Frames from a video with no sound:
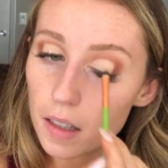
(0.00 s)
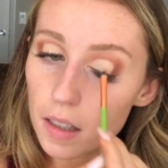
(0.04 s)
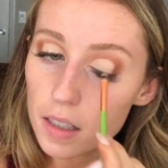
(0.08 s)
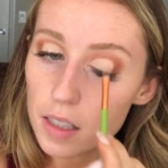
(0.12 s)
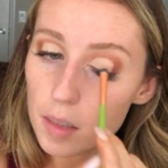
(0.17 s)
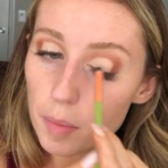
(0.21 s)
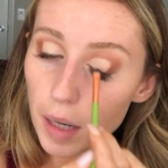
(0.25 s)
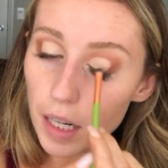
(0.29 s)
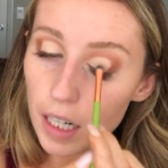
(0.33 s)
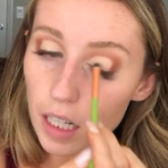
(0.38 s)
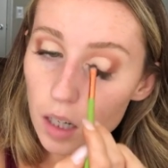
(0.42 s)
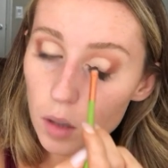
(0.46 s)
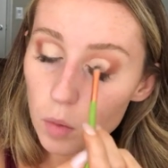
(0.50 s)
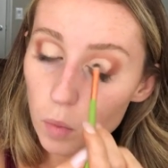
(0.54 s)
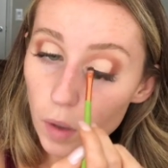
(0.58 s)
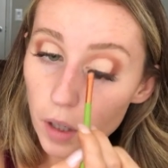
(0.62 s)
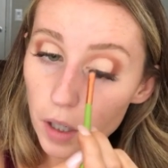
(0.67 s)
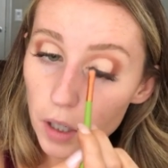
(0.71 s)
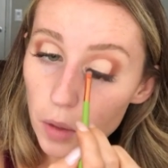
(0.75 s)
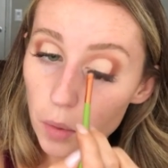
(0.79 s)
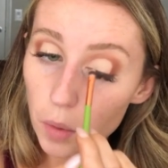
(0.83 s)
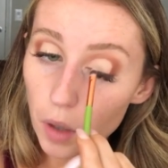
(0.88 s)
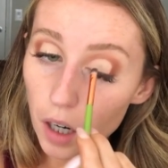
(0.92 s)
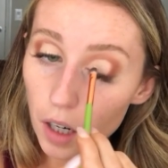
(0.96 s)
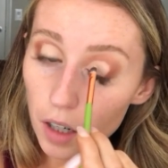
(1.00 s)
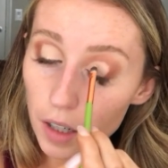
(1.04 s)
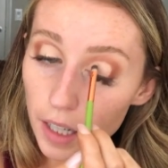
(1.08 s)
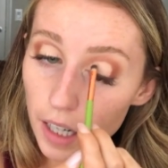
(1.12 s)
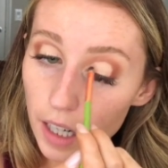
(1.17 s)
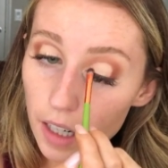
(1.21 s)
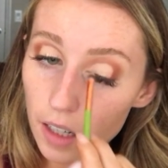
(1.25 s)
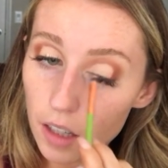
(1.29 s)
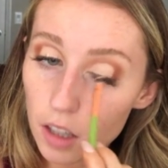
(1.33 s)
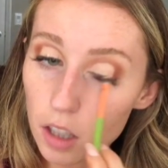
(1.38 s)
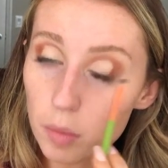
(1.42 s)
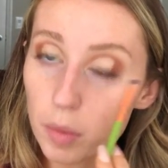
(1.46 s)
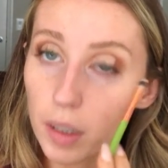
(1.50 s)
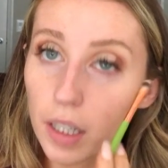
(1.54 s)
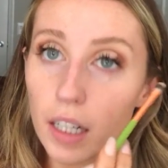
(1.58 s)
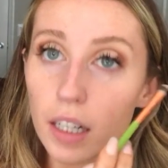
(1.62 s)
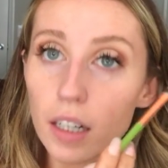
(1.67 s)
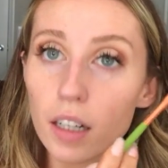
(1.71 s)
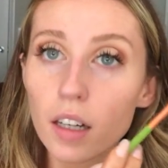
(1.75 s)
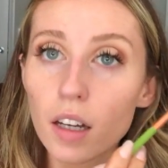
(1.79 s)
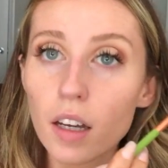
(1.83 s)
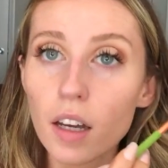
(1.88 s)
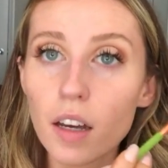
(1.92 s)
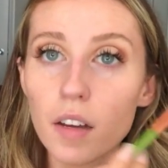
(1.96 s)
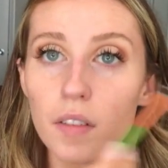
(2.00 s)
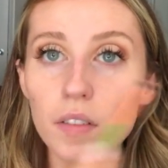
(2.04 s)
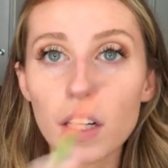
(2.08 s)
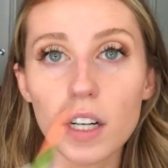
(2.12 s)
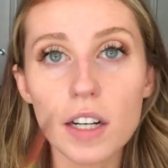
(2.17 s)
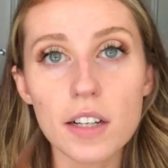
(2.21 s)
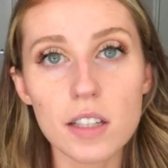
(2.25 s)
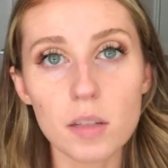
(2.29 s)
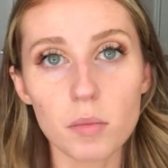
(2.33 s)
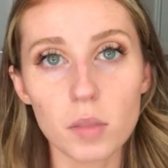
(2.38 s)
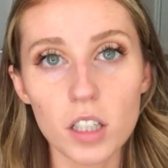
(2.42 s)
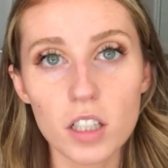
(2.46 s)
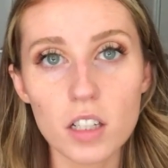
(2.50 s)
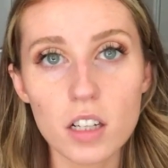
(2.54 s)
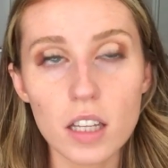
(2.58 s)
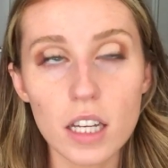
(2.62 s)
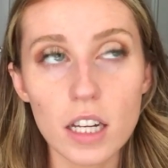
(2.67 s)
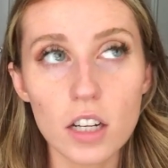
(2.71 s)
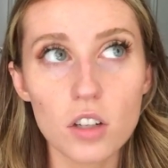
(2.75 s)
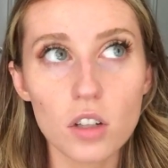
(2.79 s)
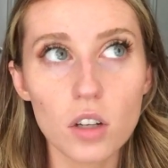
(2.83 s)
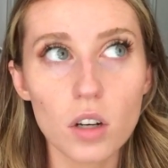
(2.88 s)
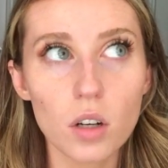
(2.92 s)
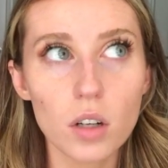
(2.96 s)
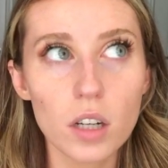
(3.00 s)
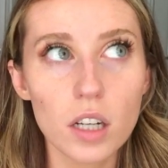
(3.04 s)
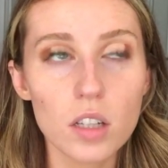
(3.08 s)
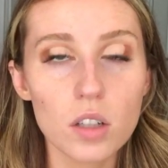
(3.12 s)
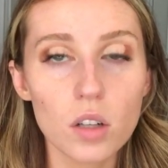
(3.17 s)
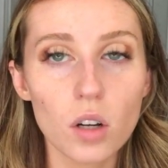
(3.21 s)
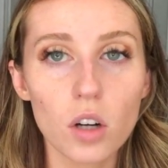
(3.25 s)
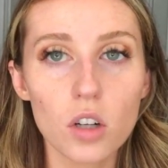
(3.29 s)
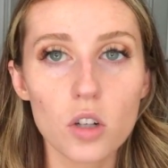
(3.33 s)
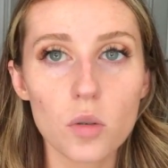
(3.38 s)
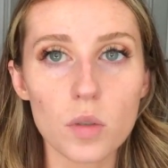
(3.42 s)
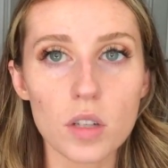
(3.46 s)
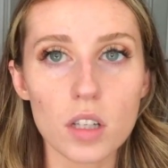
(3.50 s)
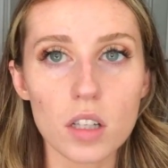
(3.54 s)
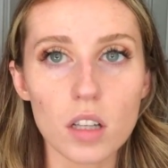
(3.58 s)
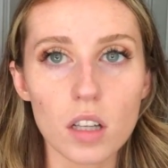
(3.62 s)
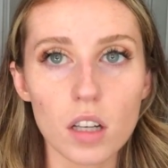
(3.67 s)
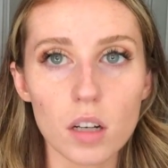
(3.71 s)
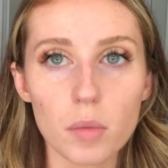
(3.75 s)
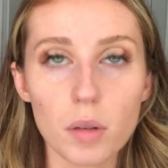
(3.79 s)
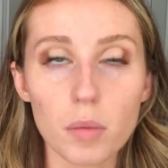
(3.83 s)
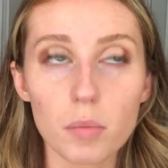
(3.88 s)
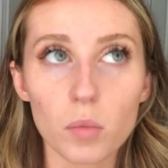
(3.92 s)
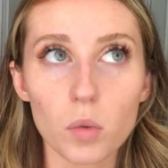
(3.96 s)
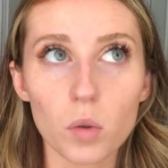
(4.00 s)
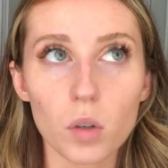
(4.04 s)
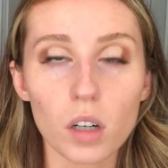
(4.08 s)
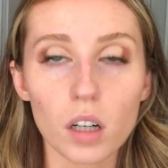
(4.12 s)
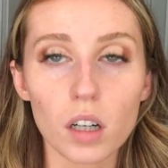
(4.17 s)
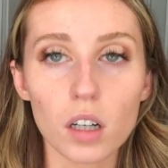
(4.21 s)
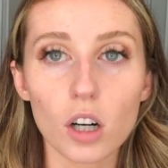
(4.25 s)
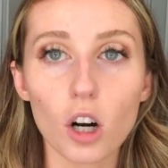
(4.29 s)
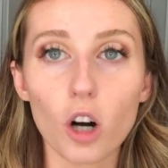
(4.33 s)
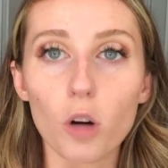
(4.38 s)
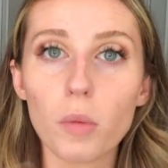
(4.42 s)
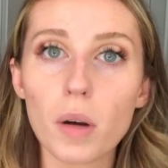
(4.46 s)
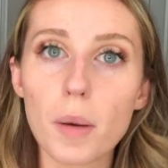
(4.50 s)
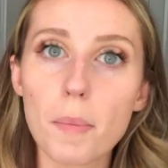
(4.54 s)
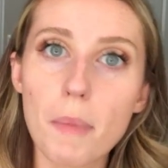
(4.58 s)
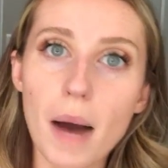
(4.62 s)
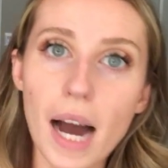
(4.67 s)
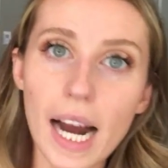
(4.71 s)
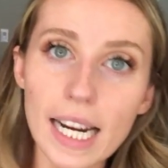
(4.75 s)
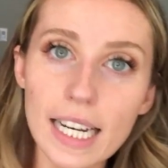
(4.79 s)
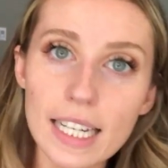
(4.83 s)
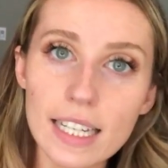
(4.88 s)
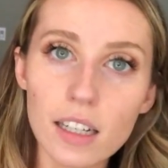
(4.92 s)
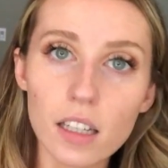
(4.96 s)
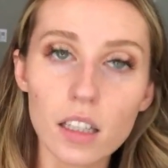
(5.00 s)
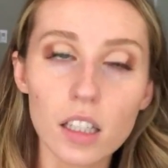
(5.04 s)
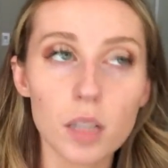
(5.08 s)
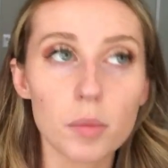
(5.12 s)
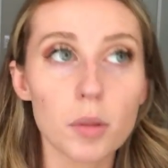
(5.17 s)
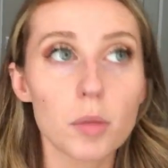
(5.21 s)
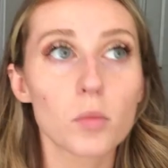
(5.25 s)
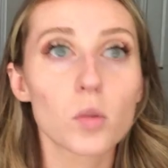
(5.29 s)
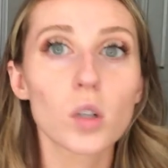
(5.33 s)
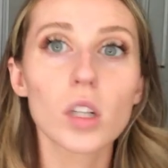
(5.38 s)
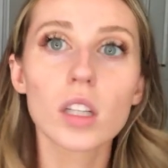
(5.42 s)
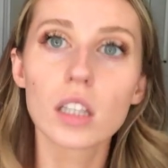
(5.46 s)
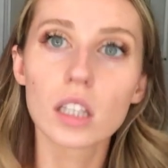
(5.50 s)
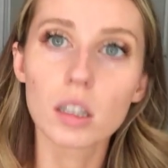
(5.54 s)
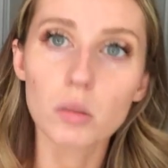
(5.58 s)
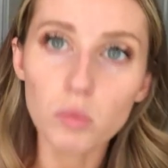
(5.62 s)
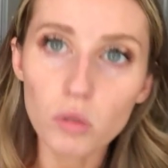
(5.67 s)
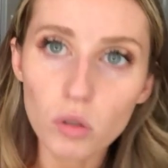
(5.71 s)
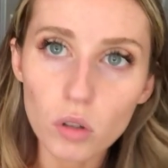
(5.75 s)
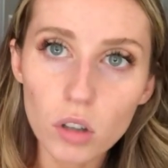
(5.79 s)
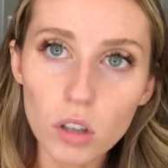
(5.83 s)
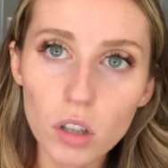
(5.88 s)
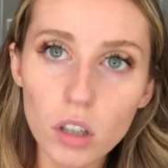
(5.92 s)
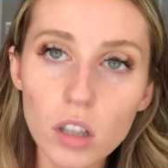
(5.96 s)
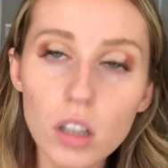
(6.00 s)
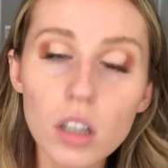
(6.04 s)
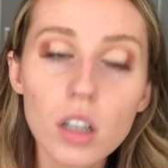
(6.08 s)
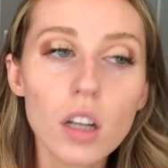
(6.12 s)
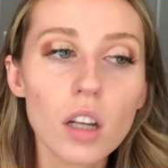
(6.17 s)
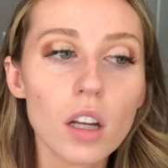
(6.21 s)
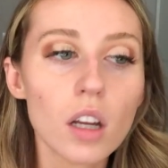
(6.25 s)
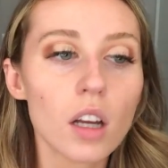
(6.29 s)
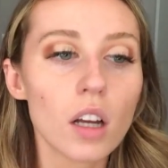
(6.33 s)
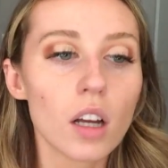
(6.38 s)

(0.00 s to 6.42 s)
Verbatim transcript: depending on where you are, it can either be very similar to the East Coast, which is a little bit more open-minded, a little bit more liberal,